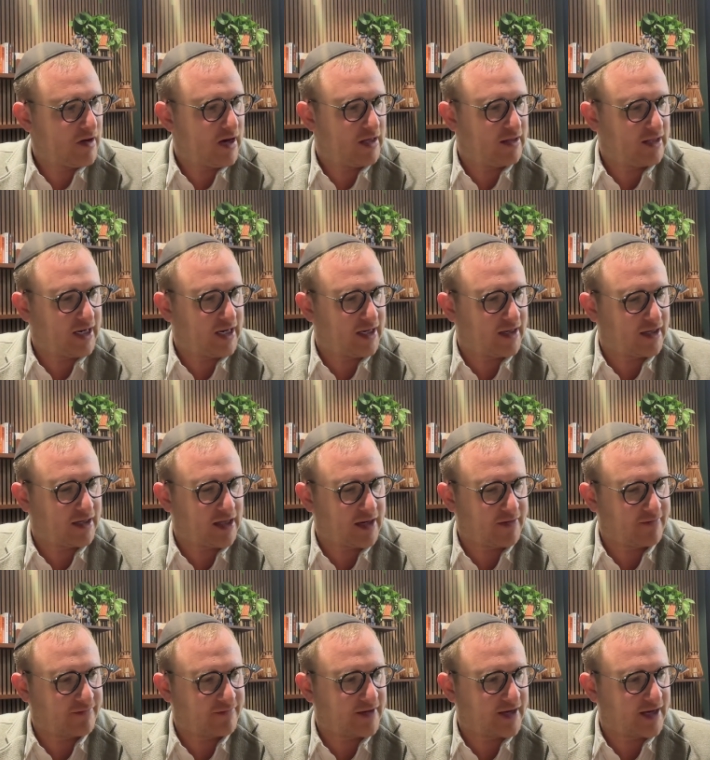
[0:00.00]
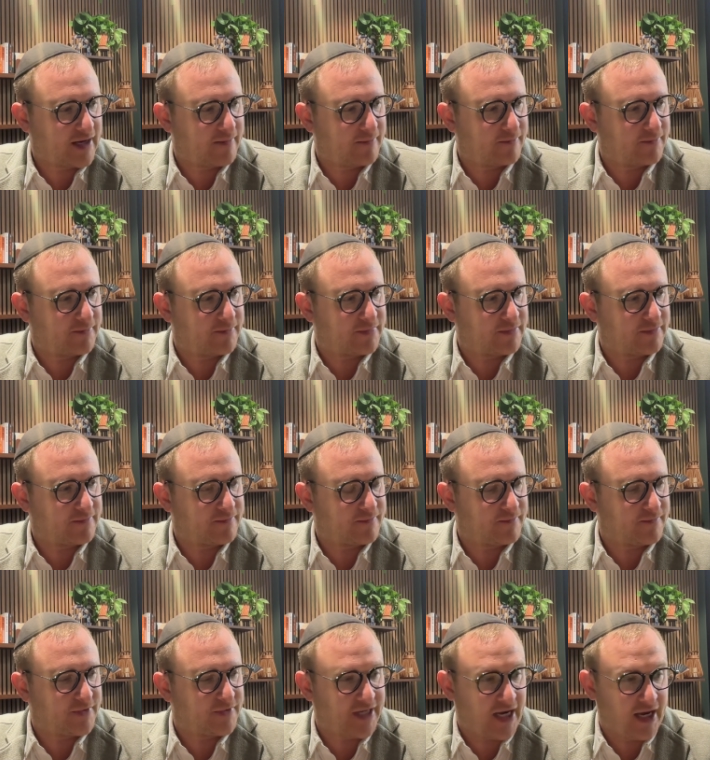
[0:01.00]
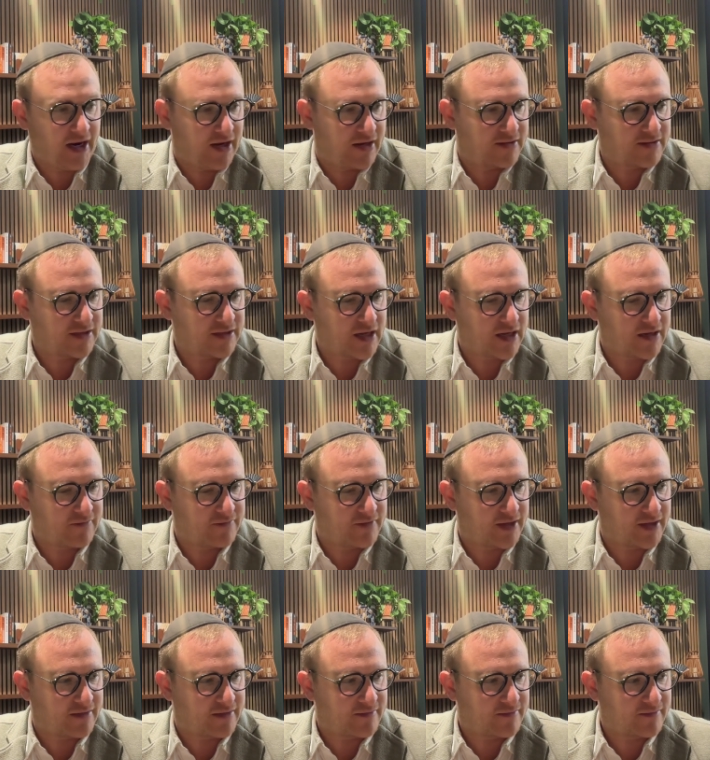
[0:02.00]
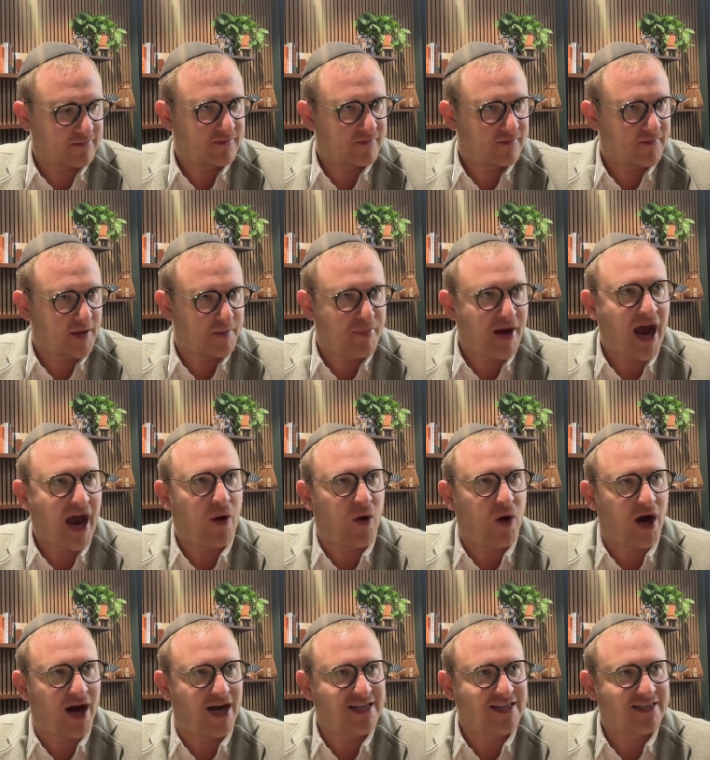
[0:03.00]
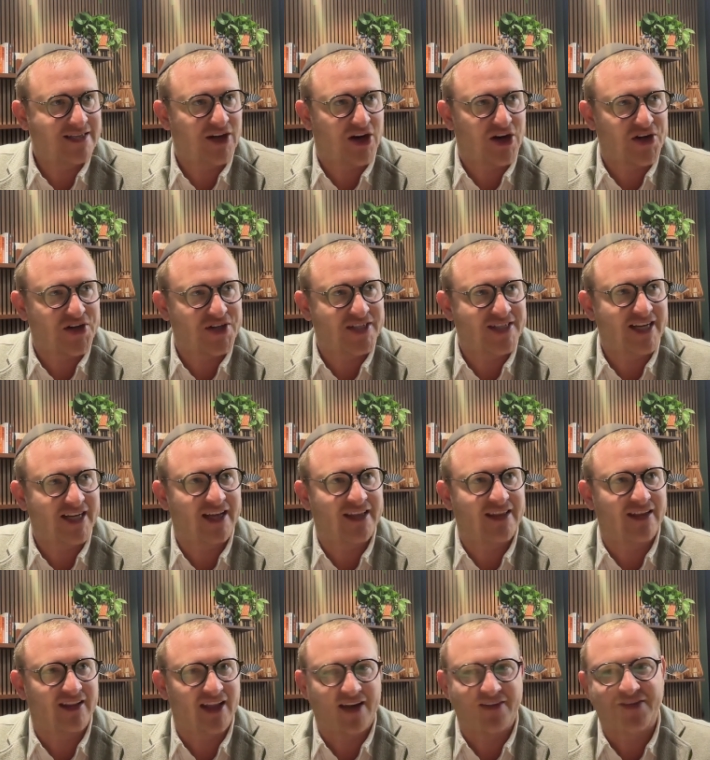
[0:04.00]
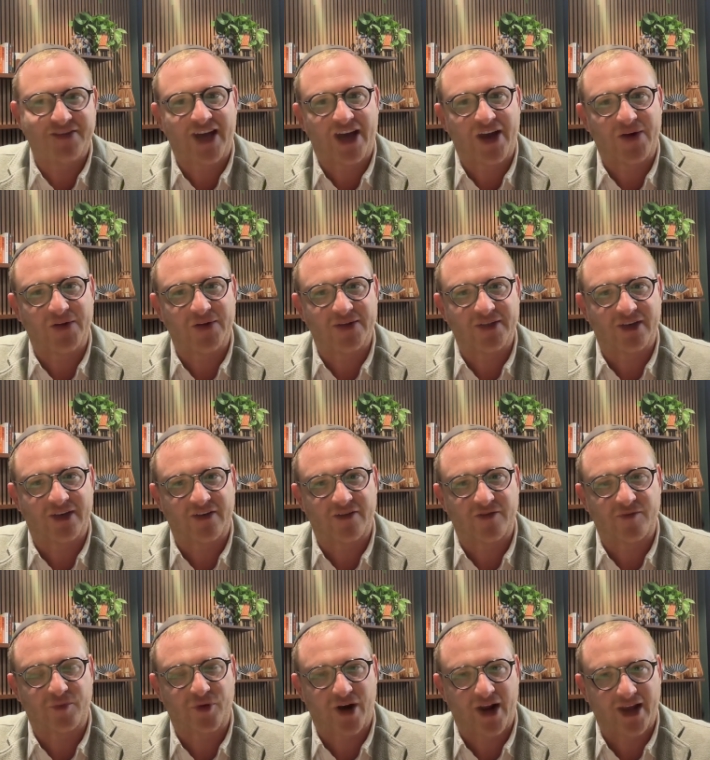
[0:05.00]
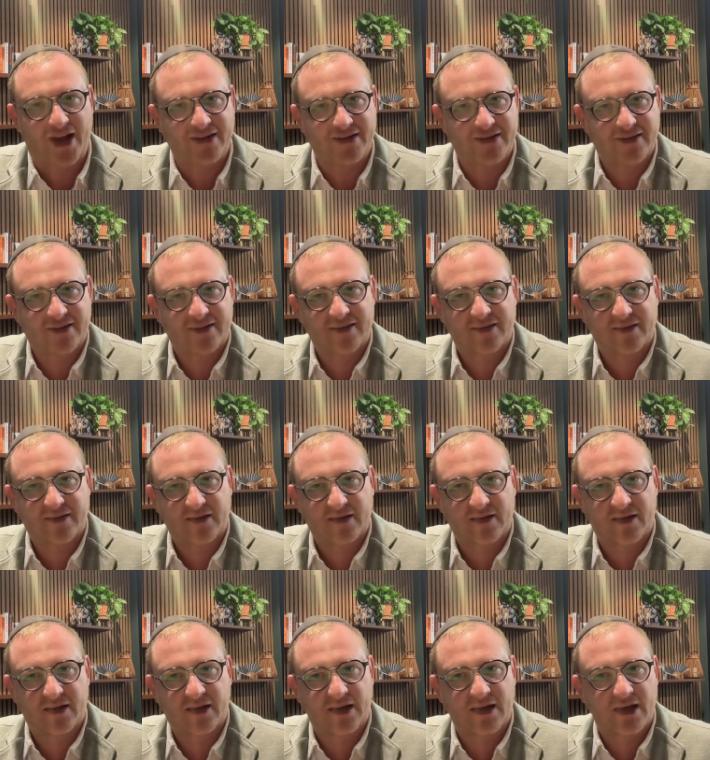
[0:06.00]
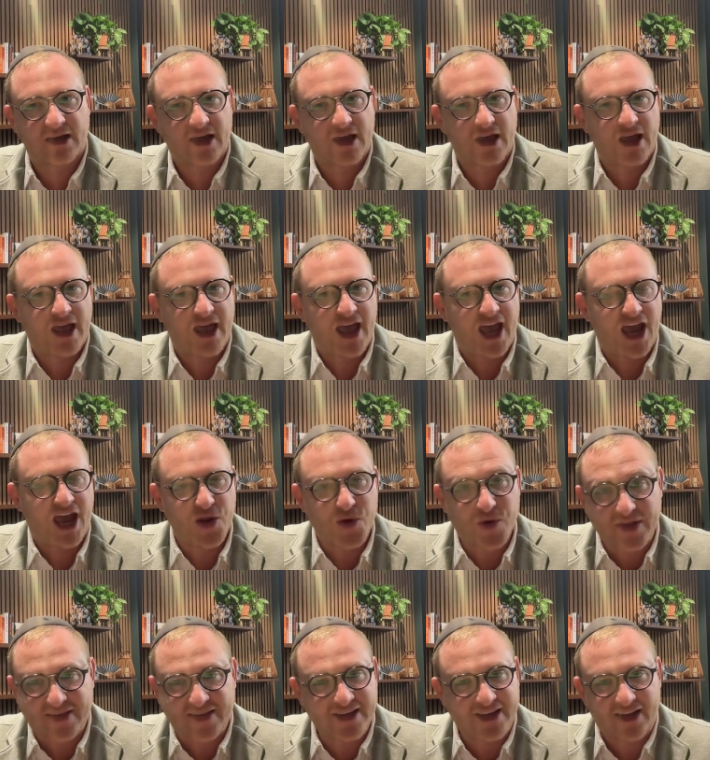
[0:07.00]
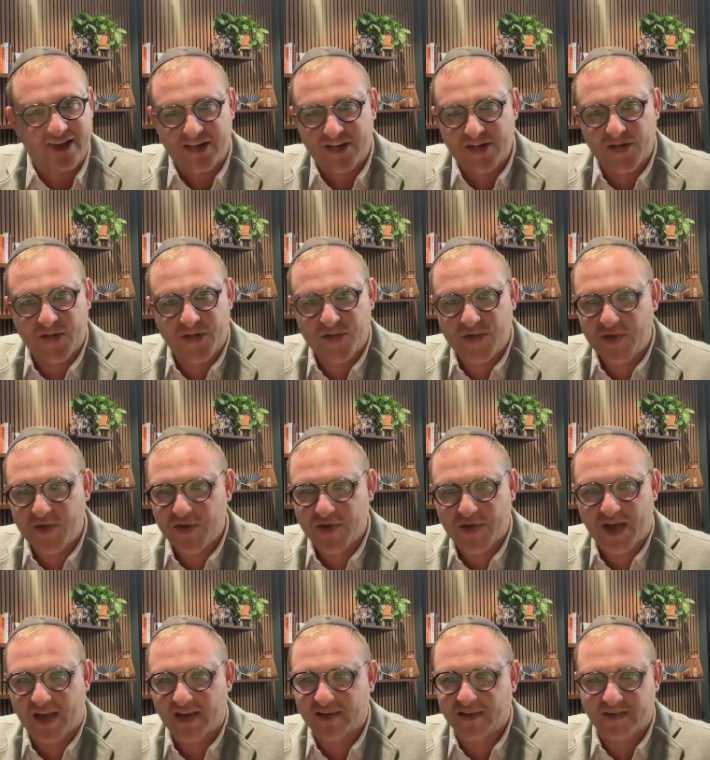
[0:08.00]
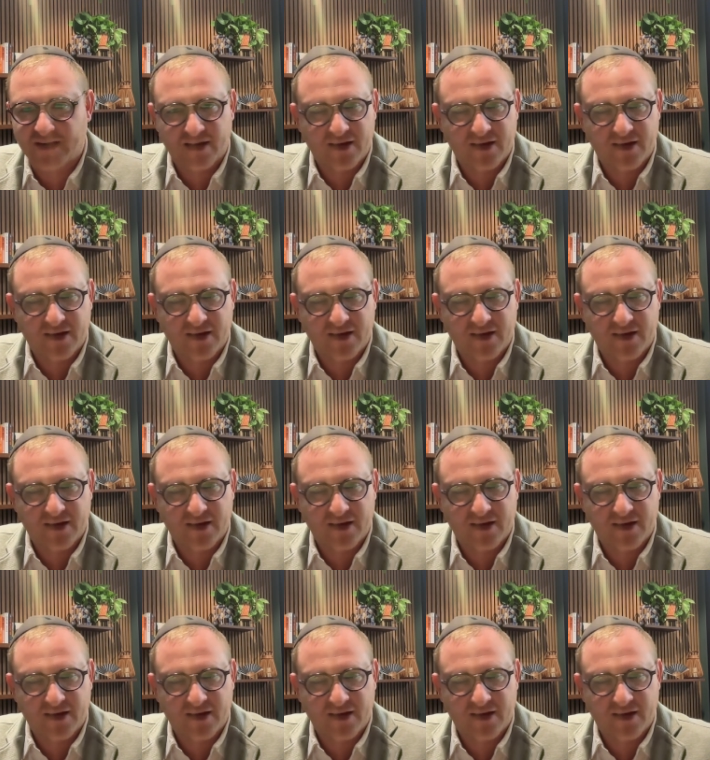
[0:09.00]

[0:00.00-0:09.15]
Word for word: a lot of, a lot of um, data to kind of like empower us to understand the life cycles of brands. And you can see it, you know, you got